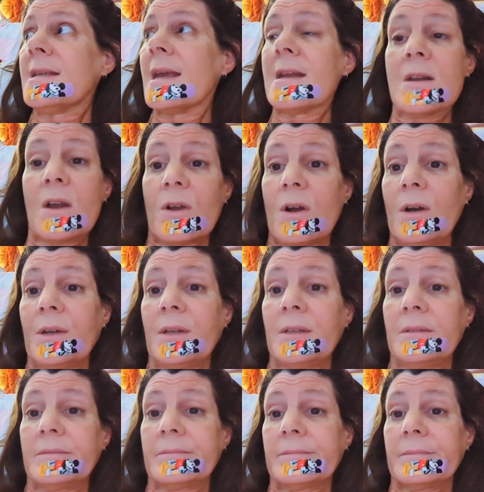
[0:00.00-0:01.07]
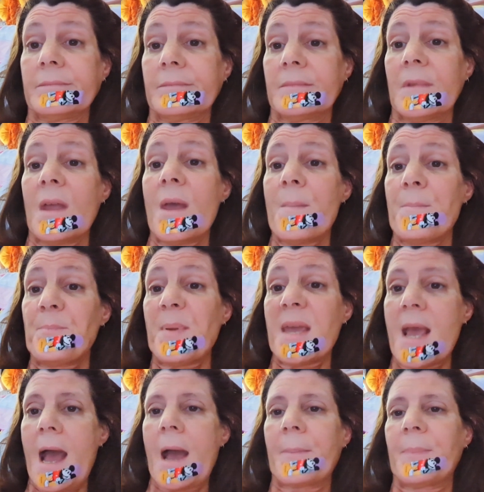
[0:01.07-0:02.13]
yet and I got it. Be
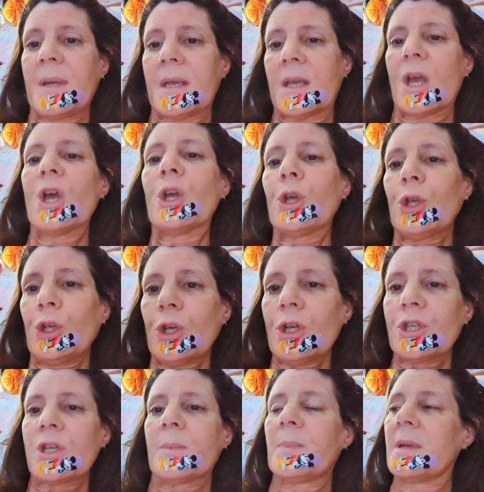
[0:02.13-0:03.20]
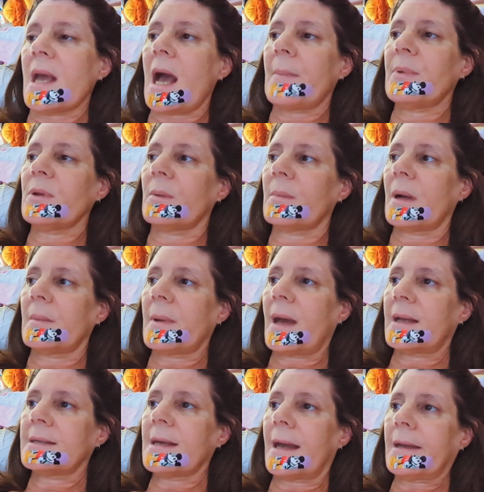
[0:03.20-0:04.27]
happy. You should be happy on my
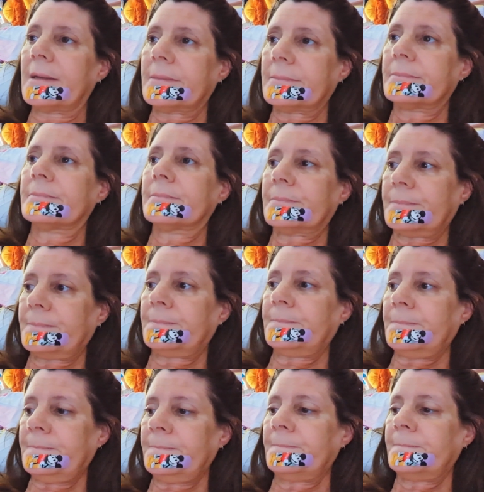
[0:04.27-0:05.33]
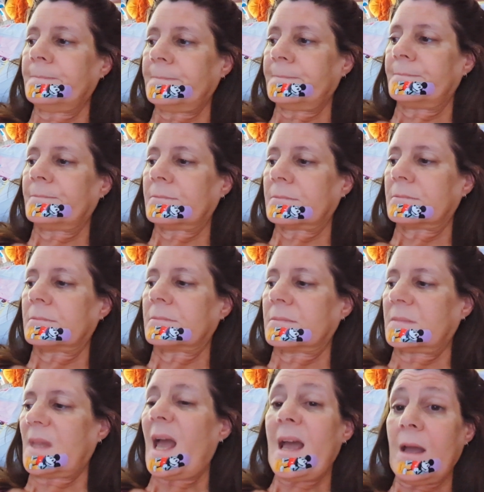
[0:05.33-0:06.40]
bad day. Mm-hmm.
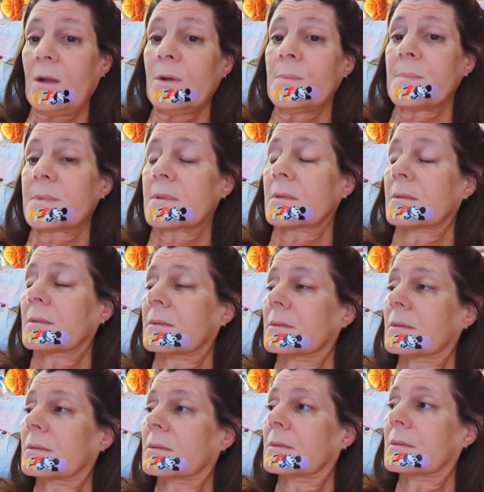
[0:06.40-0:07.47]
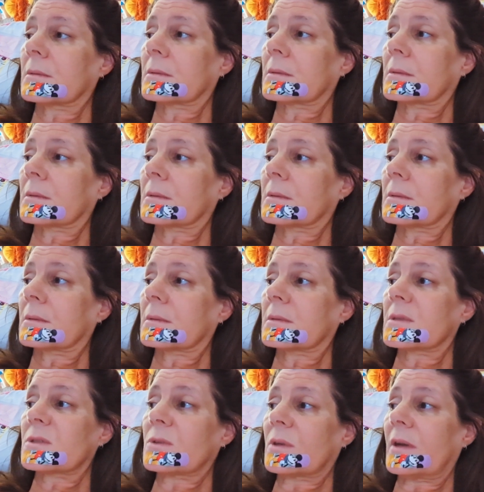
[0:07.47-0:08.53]
That helps.
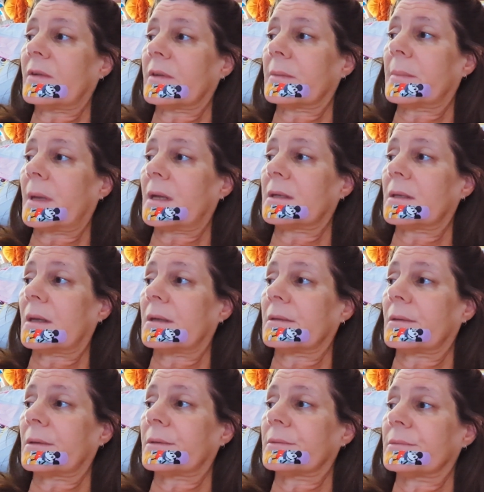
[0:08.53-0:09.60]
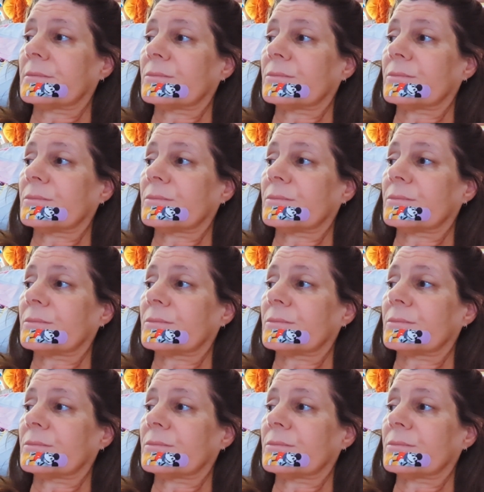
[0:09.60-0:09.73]
Still having a bad day, though.